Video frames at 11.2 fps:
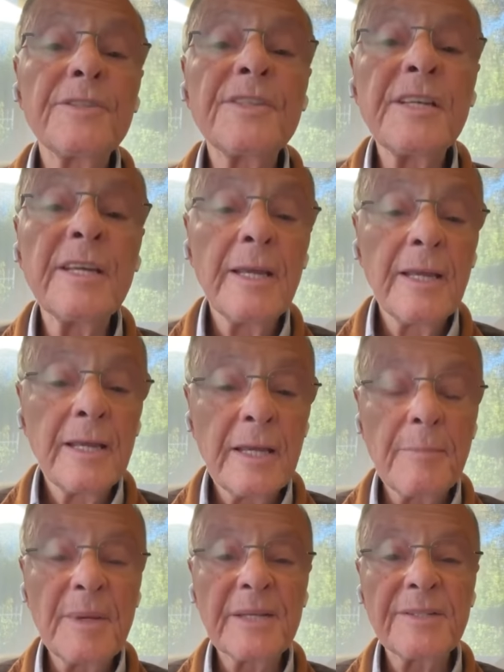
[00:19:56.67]
You who
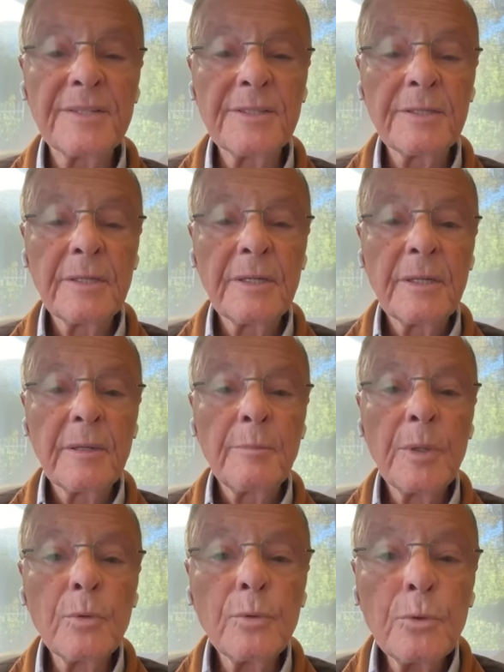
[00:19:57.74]
are watching me,
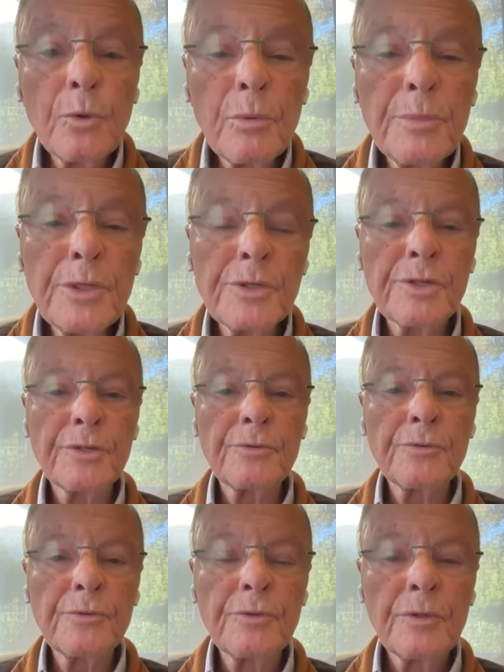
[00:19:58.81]
by the
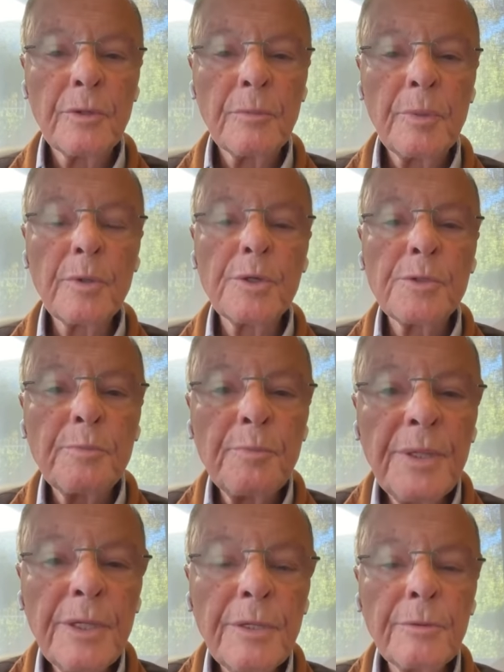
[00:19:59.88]
name of Jesus,
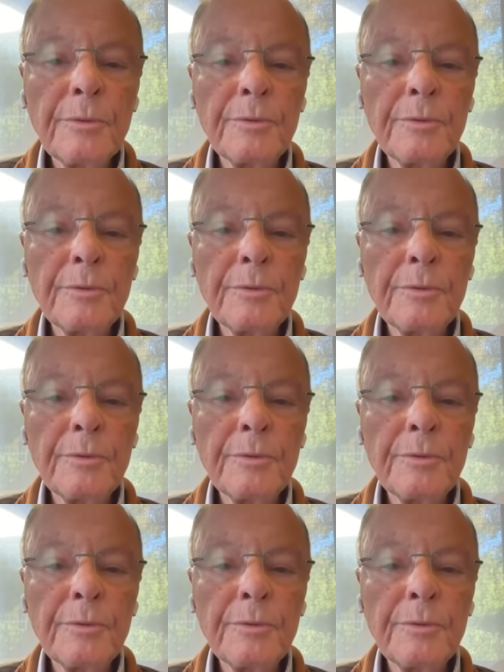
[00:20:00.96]
by